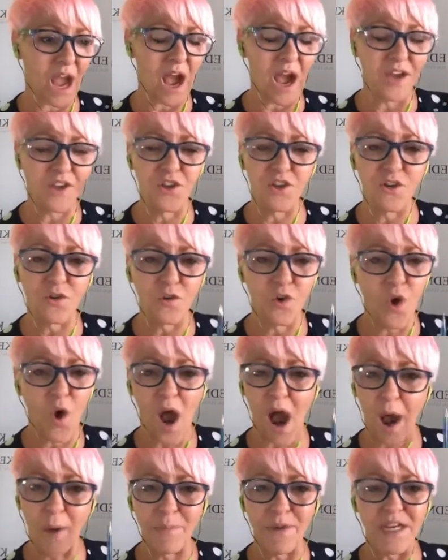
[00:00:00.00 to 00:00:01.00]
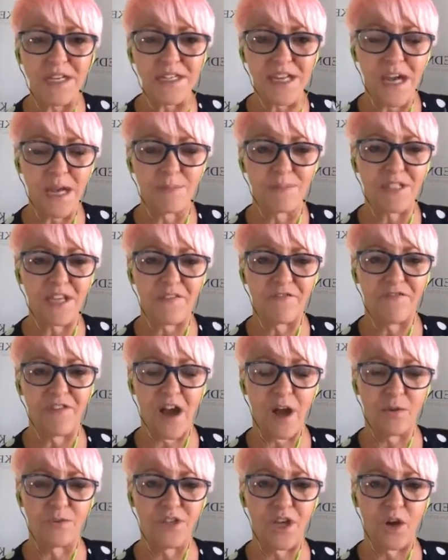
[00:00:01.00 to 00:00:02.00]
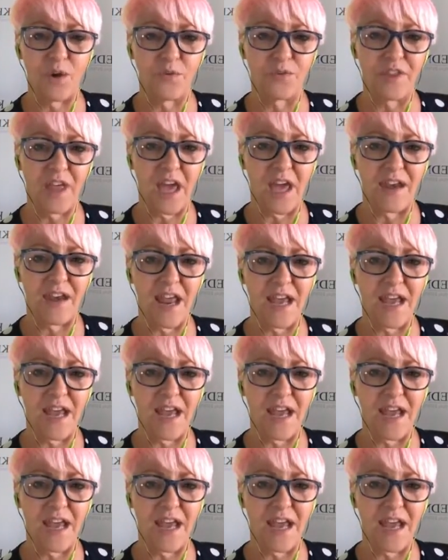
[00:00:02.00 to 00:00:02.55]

You don't know how many times I found out that